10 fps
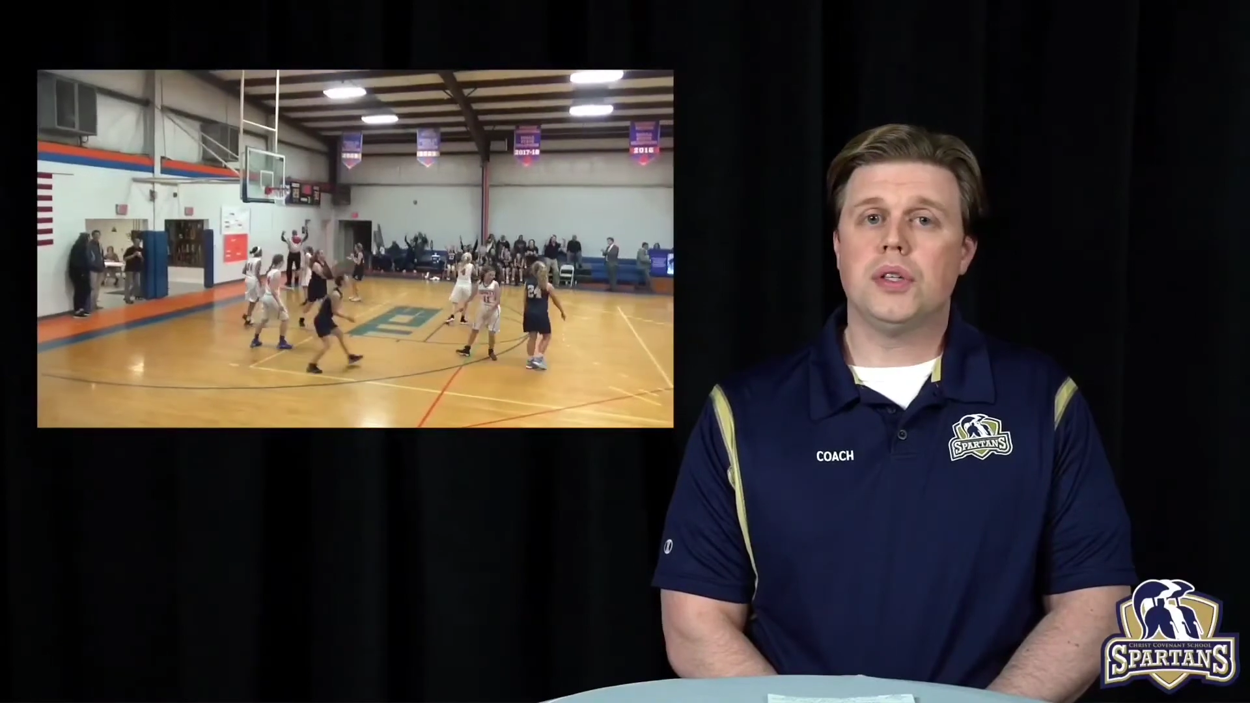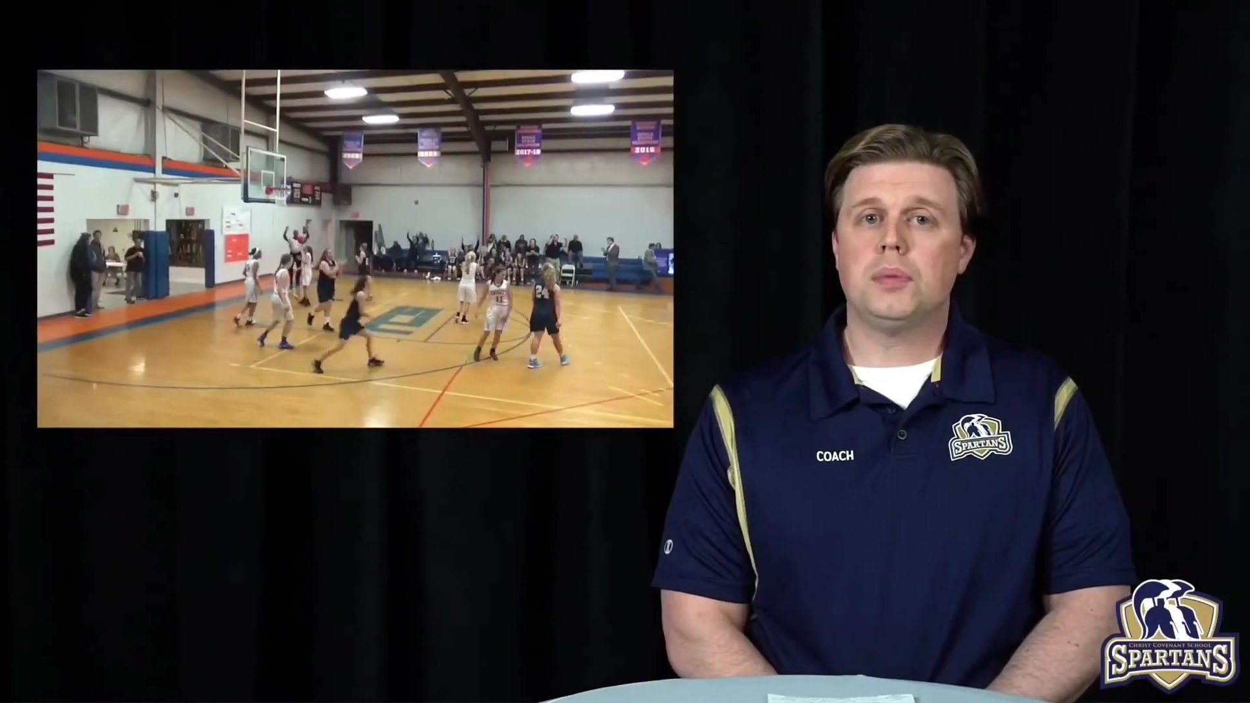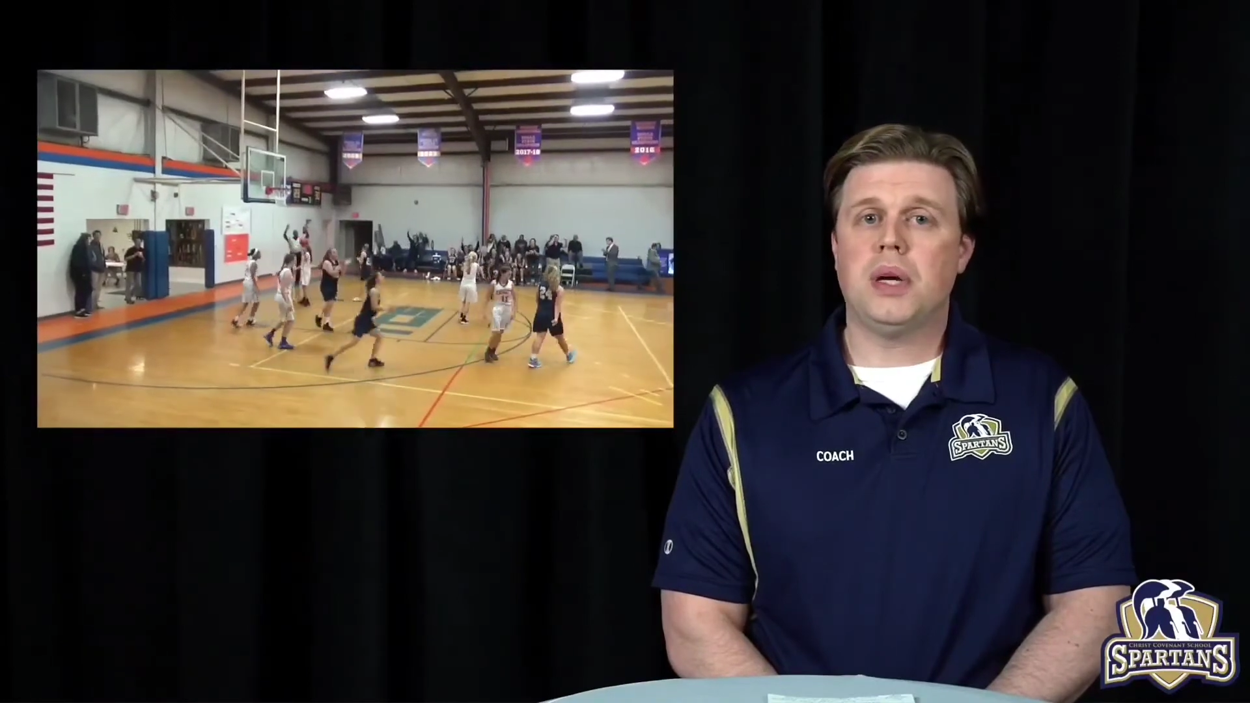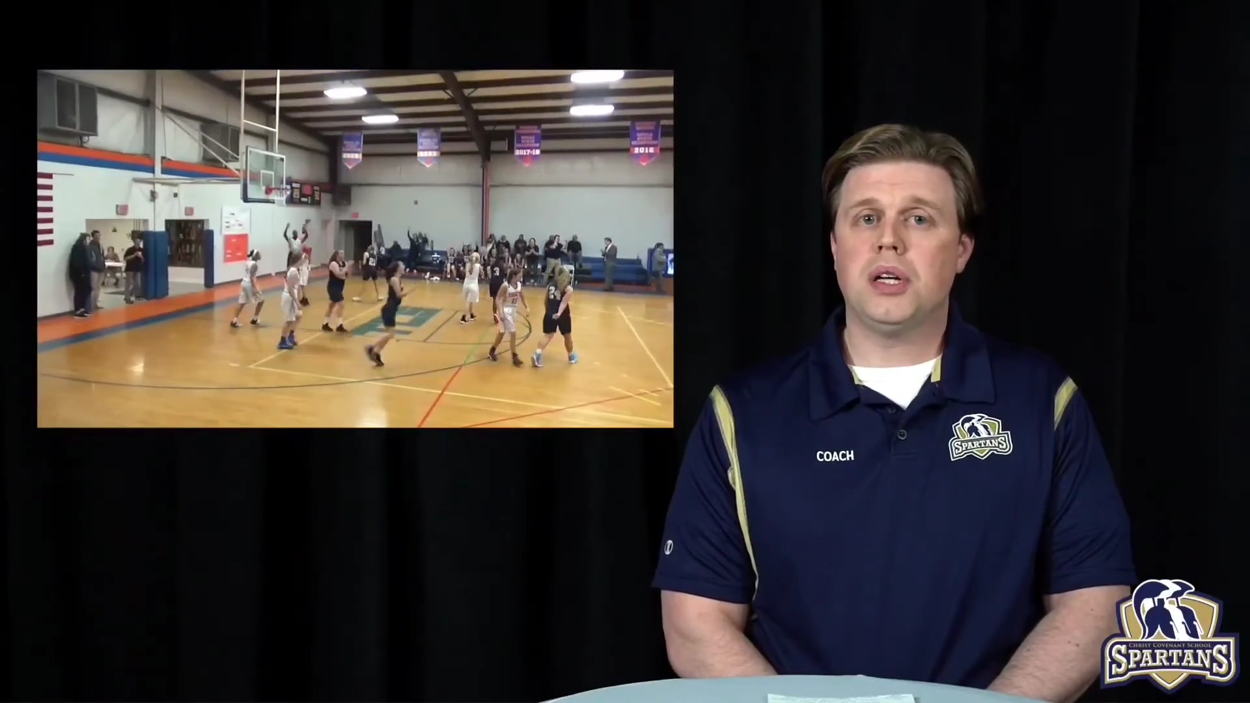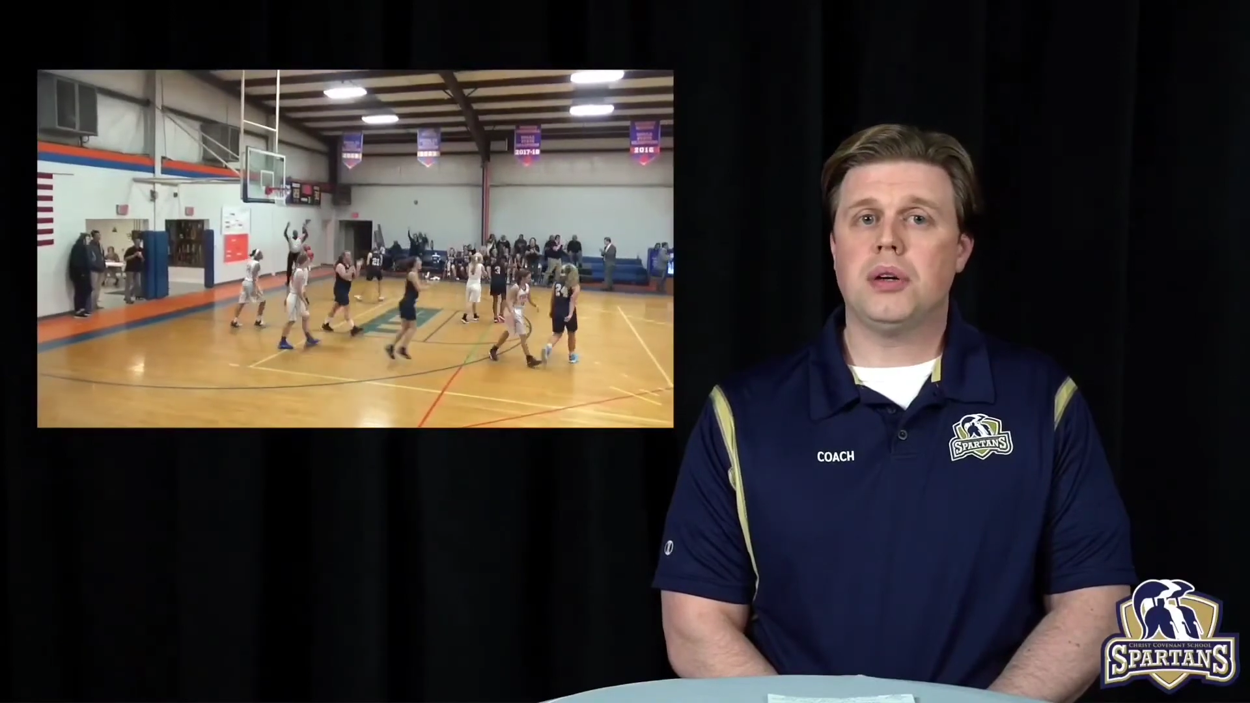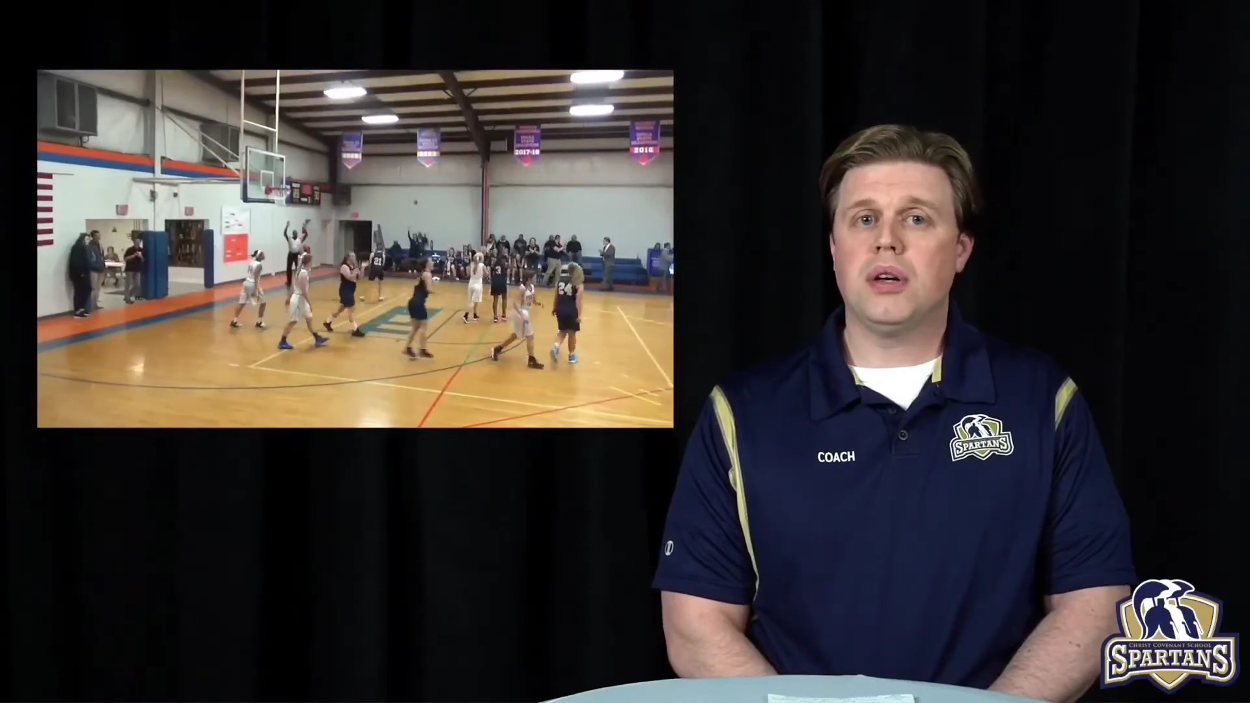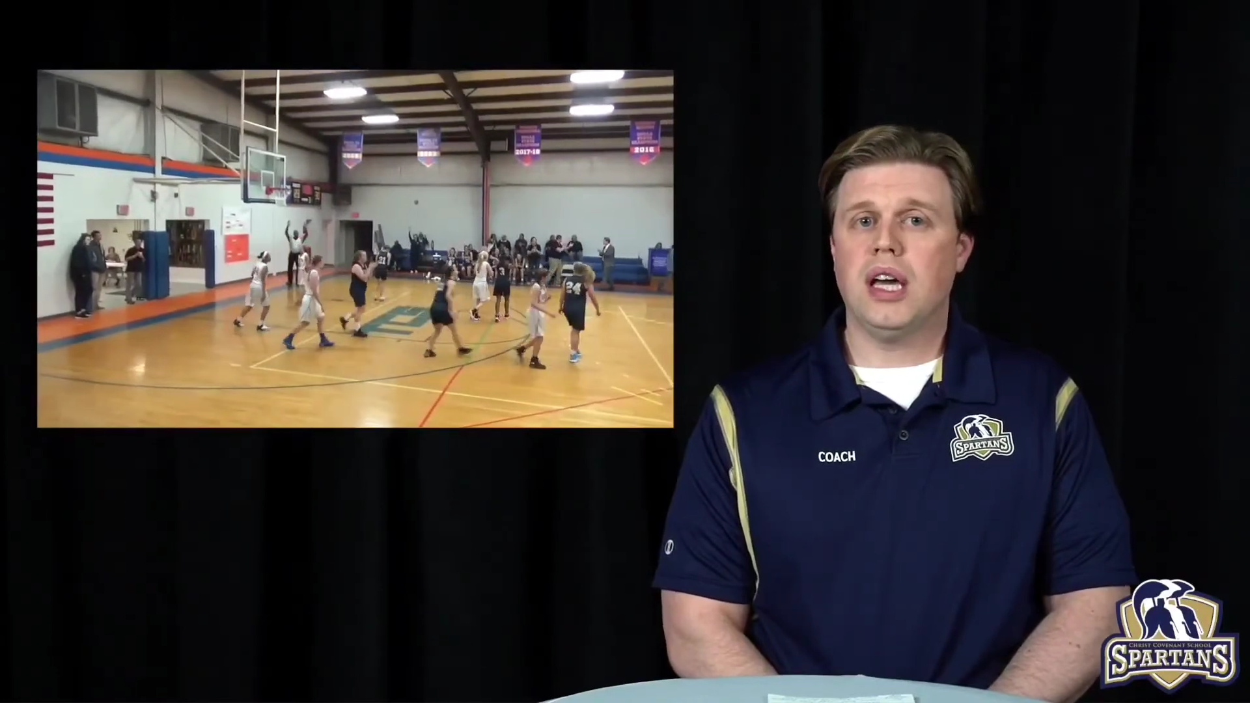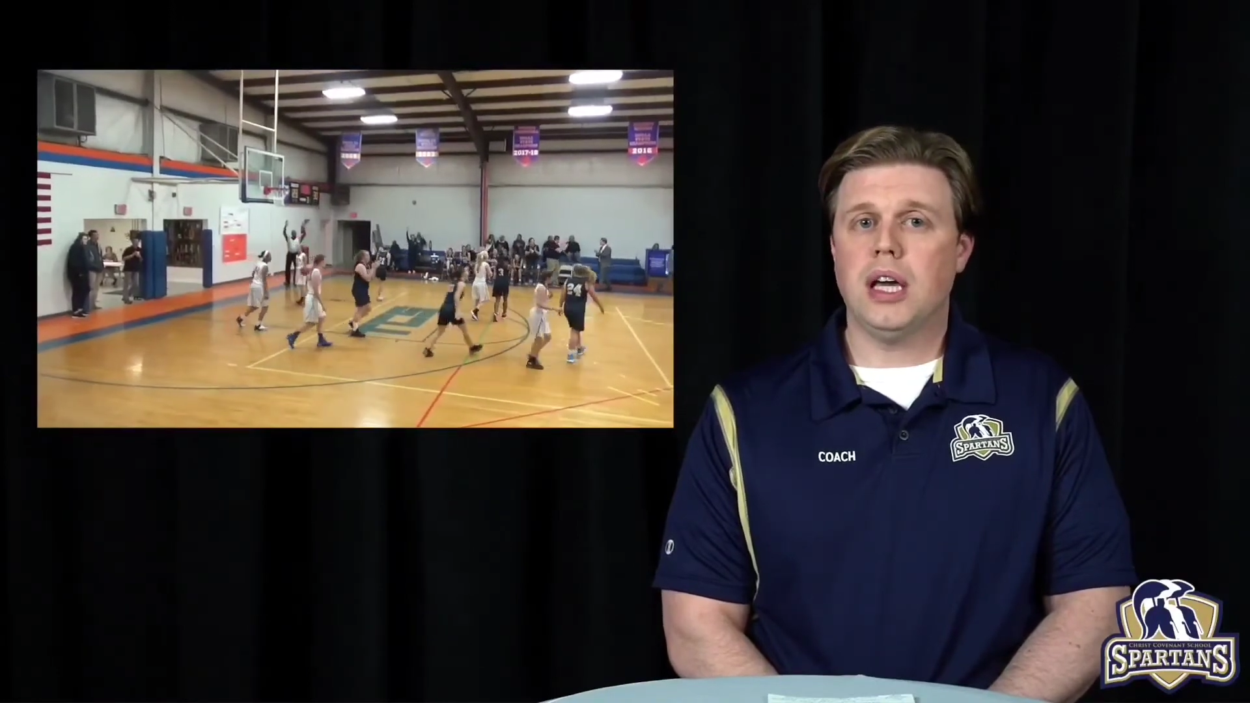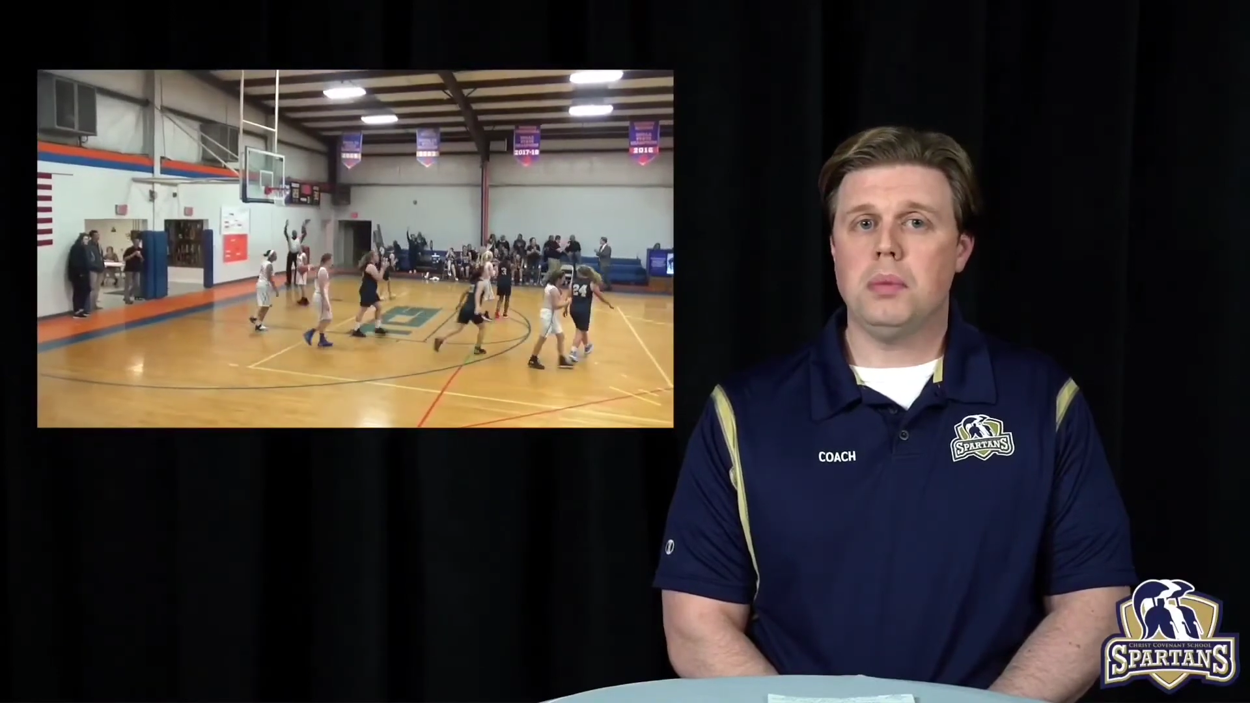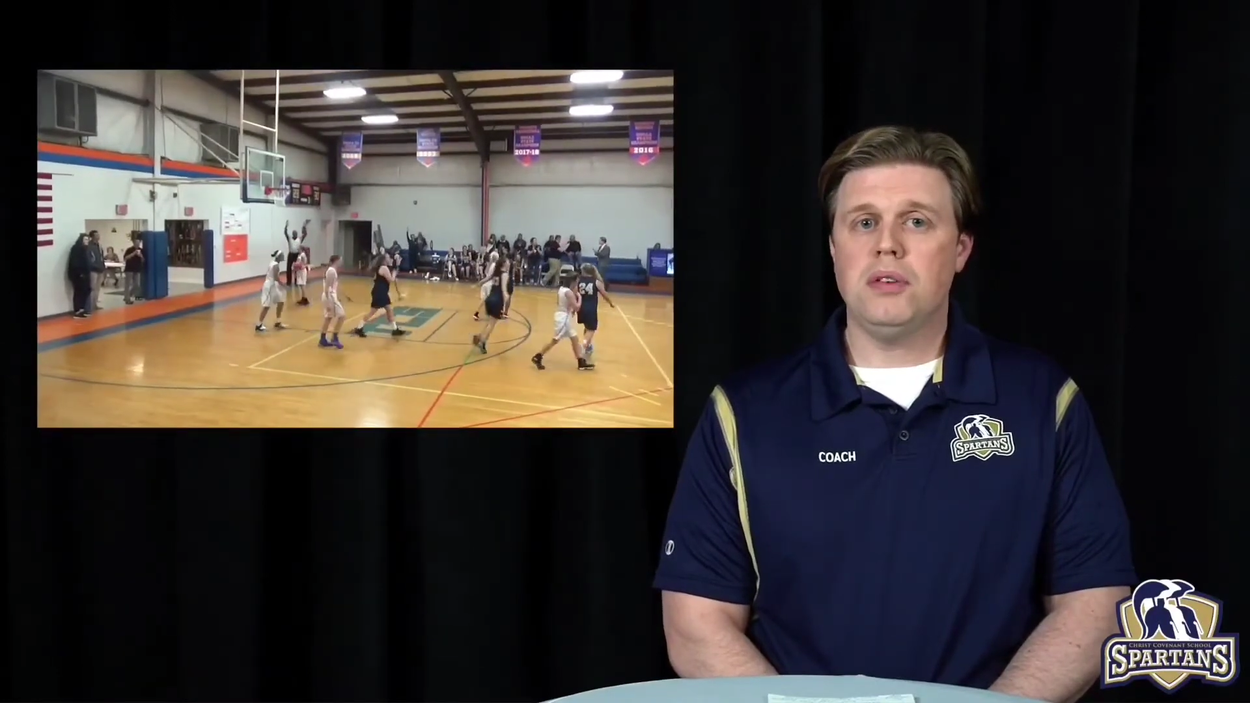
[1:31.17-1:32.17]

expand her game